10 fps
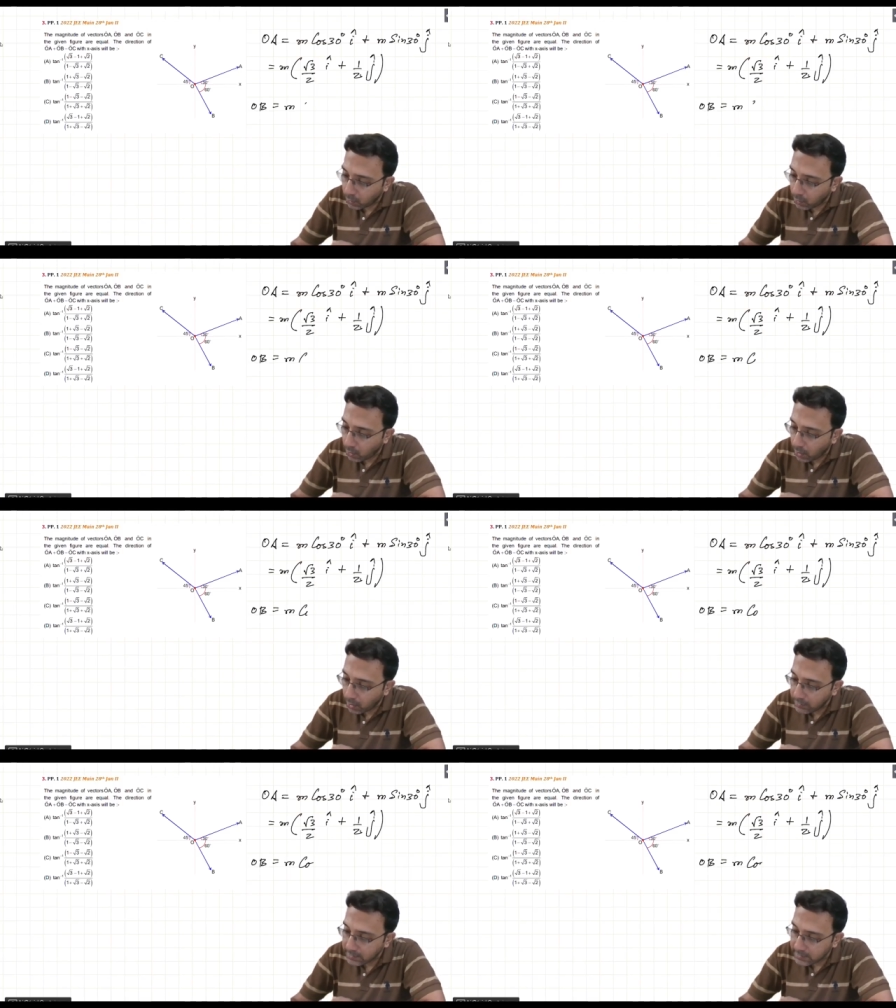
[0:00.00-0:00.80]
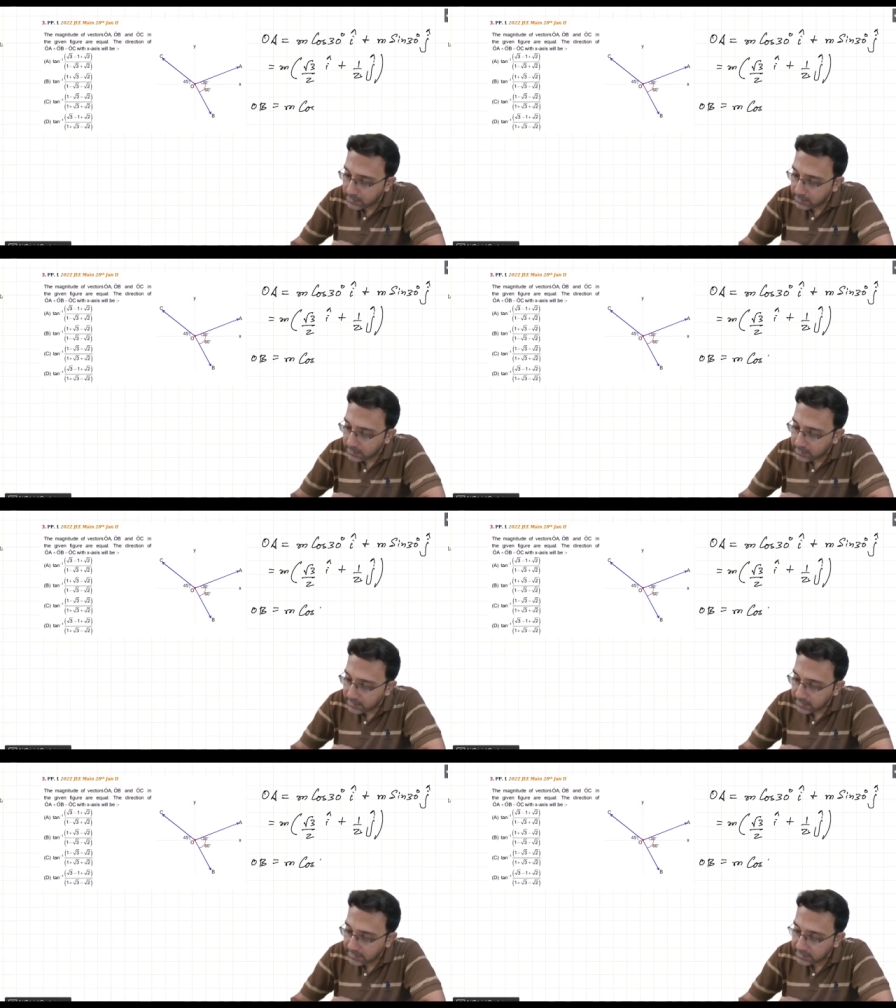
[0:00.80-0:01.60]
cos
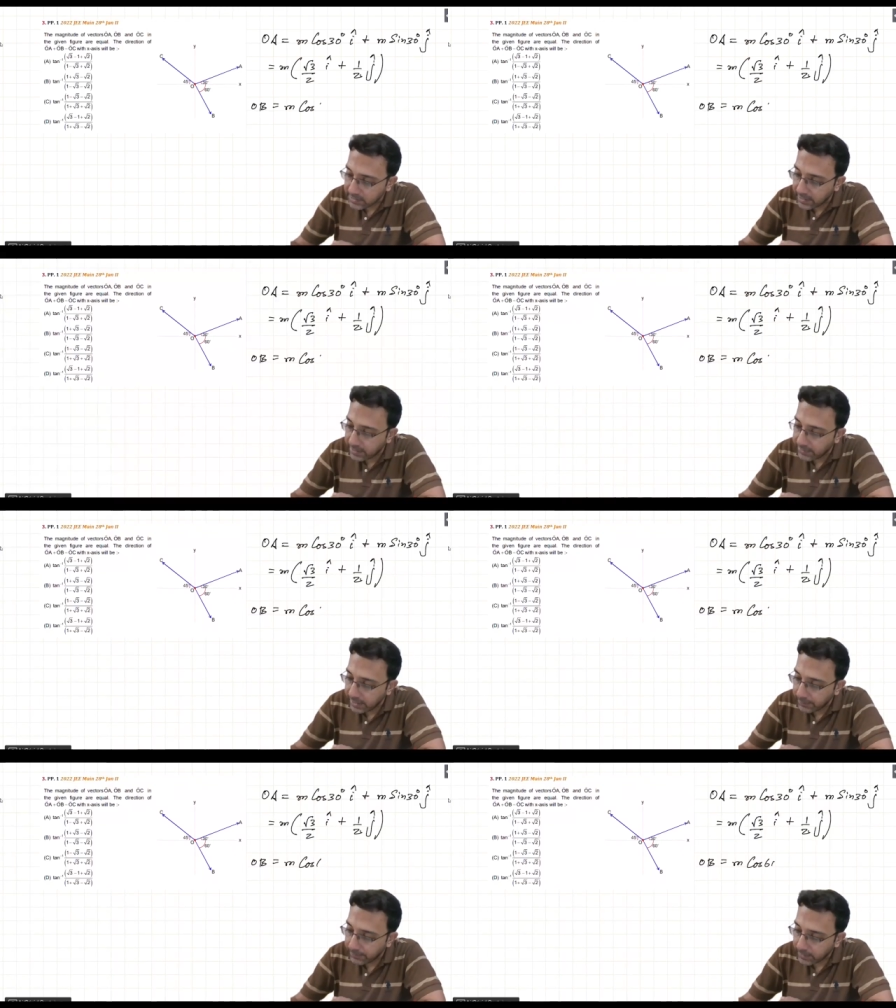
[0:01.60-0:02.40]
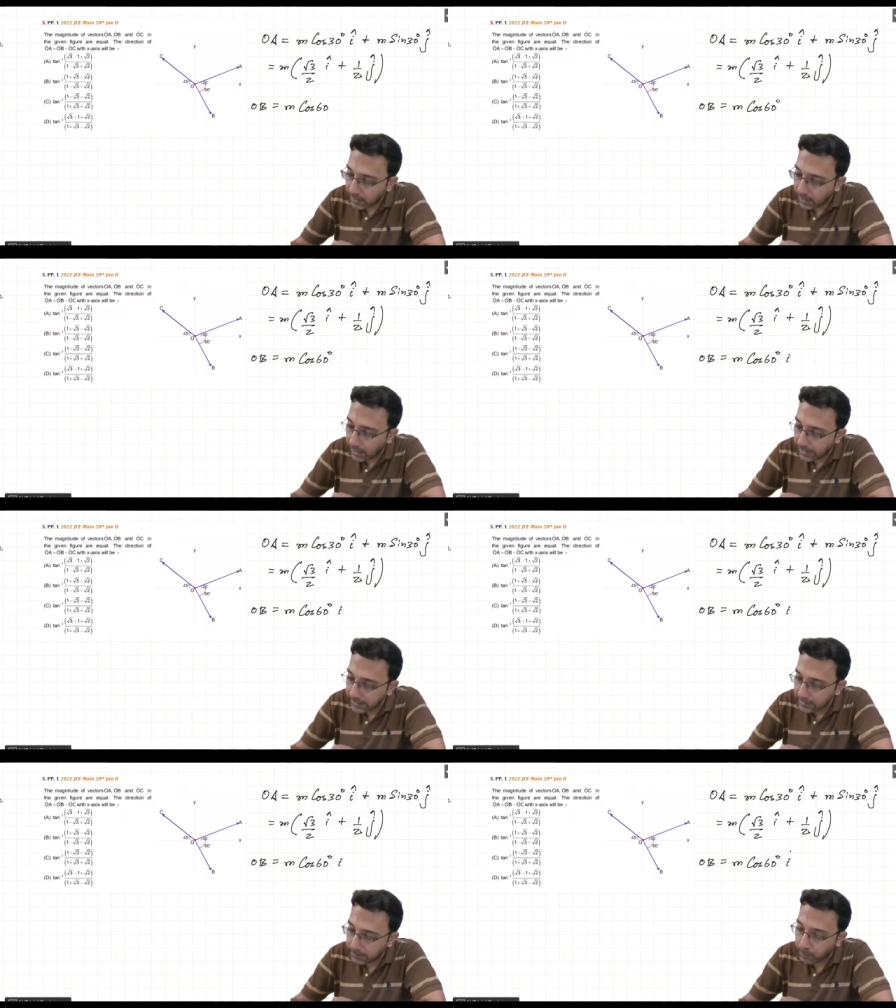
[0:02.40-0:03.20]
60 degree
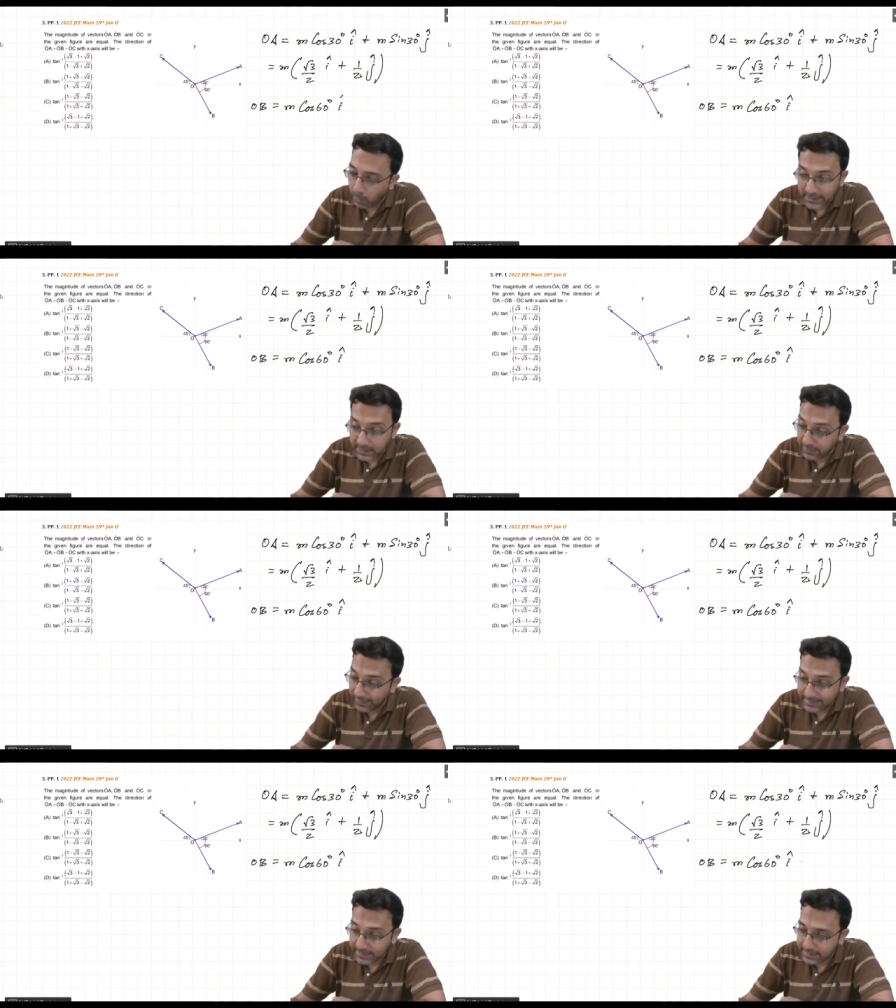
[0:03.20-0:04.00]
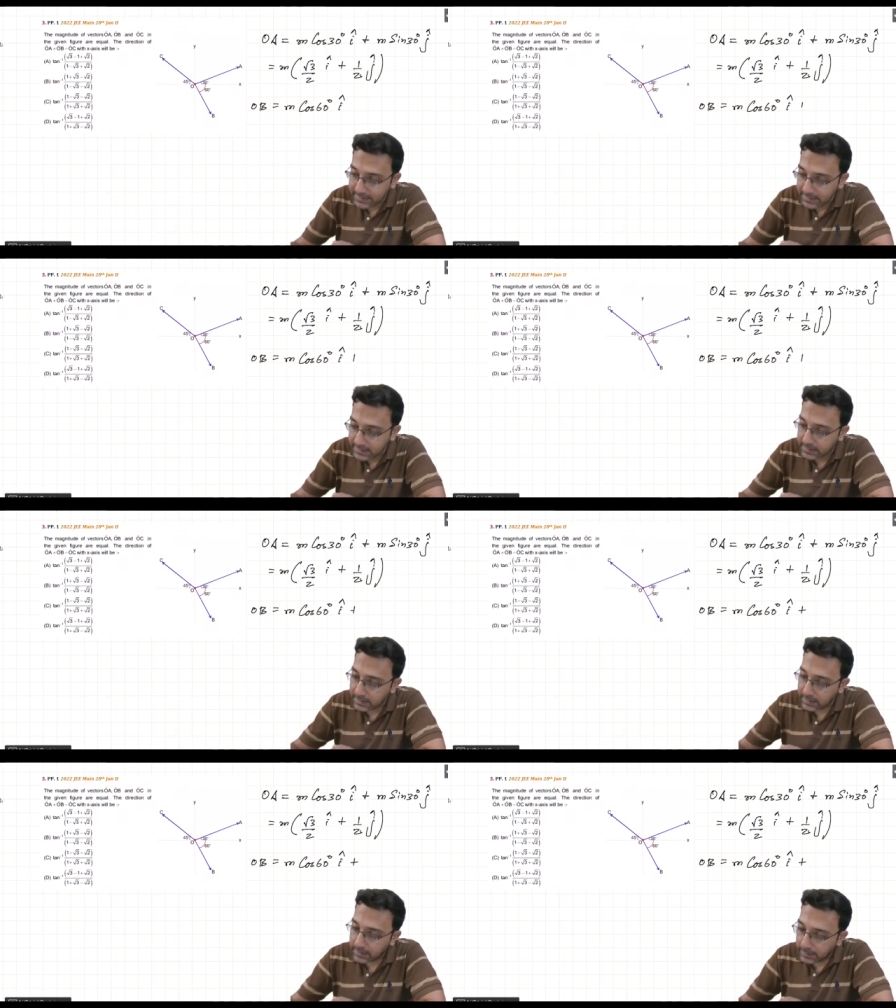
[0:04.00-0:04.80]
I, positive x-axis,
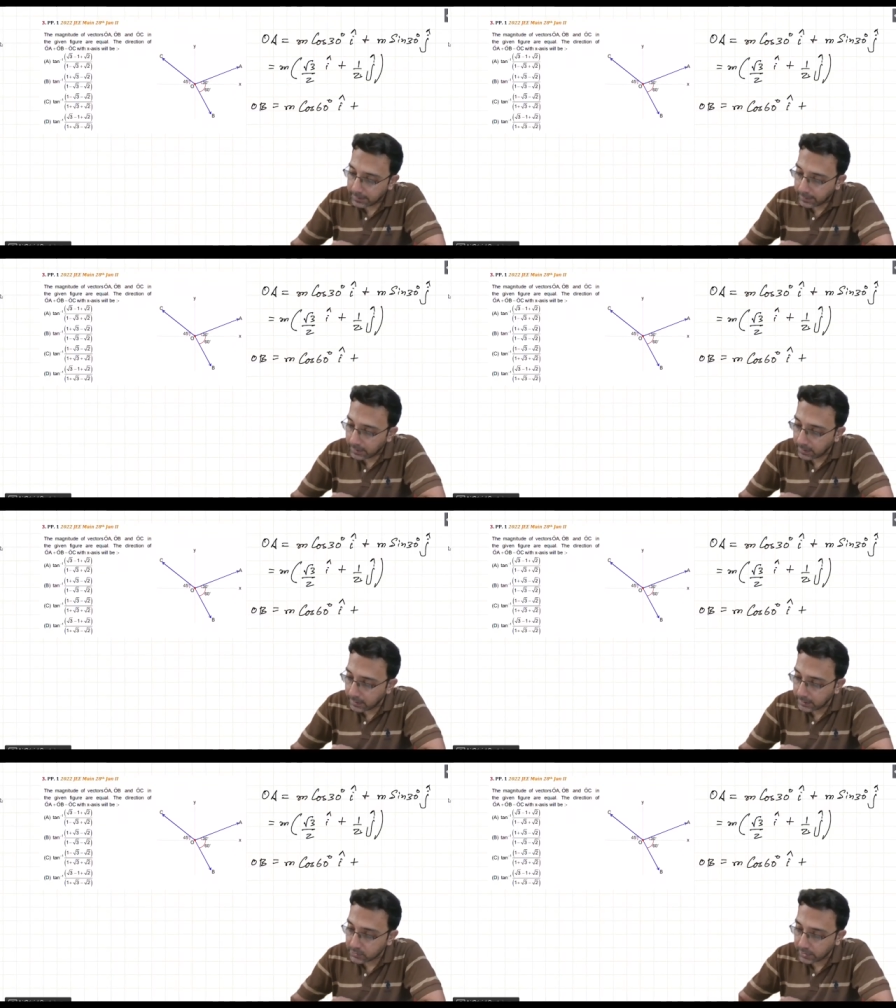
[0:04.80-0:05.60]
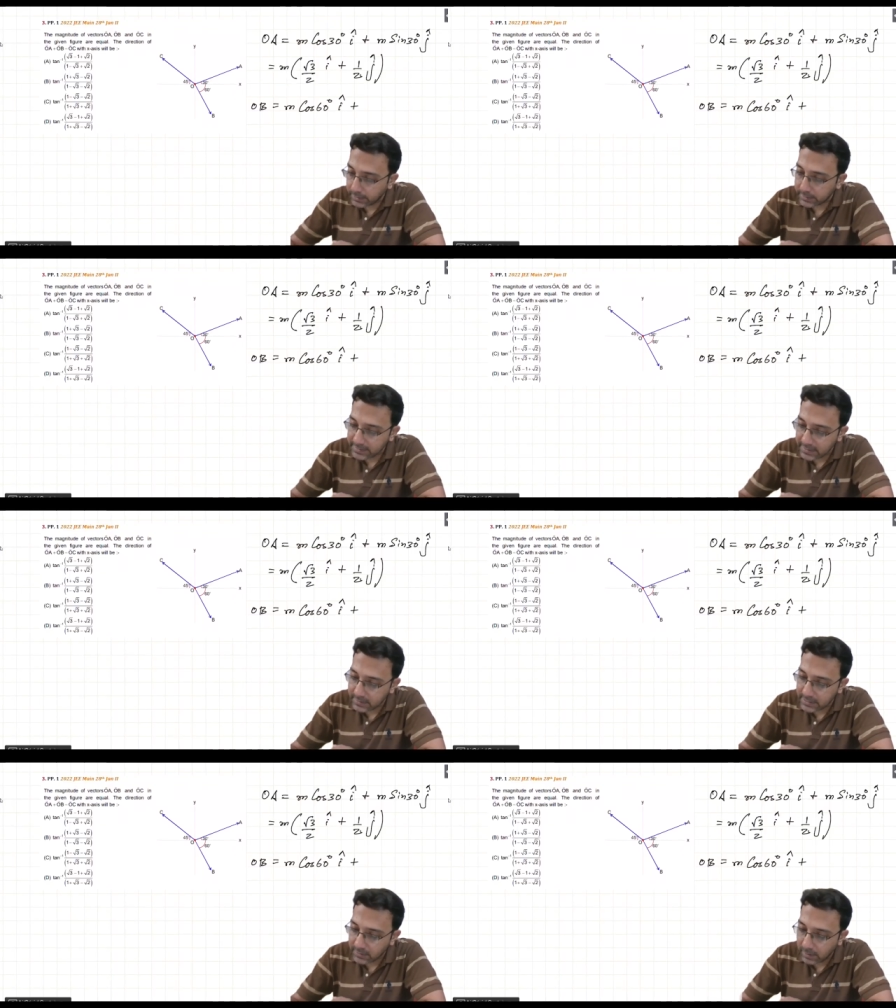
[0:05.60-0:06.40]

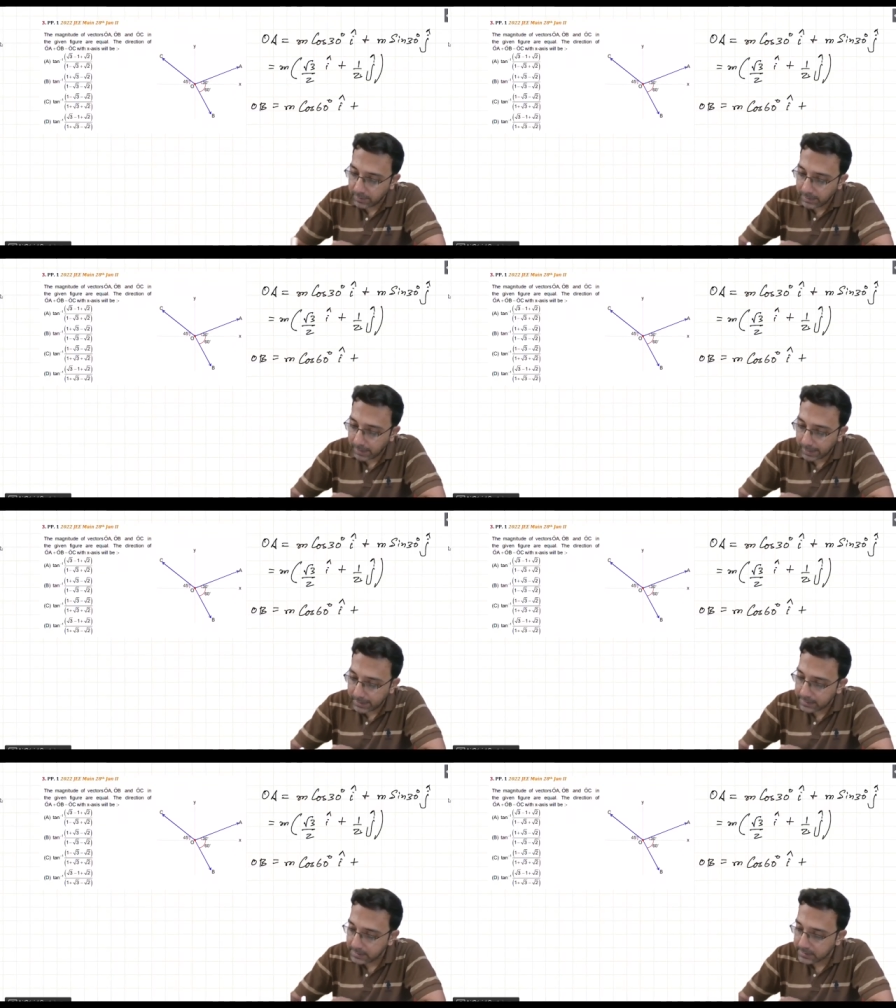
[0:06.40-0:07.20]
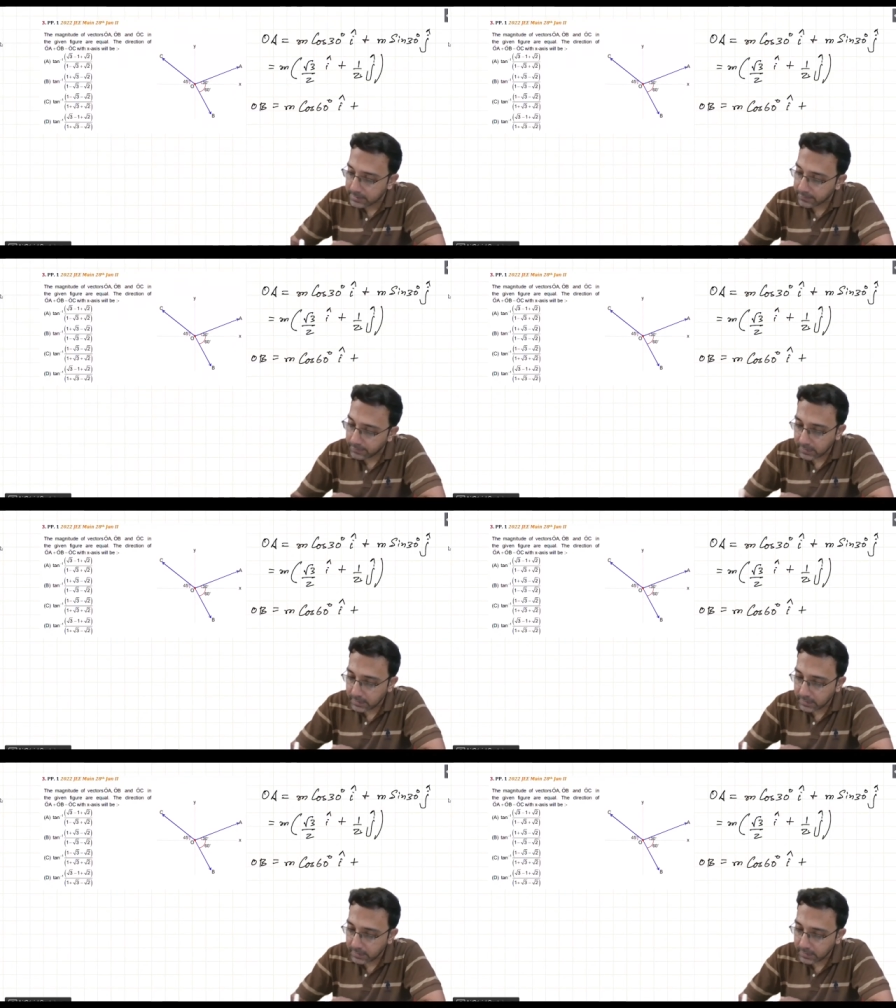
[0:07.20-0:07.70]
this will be minus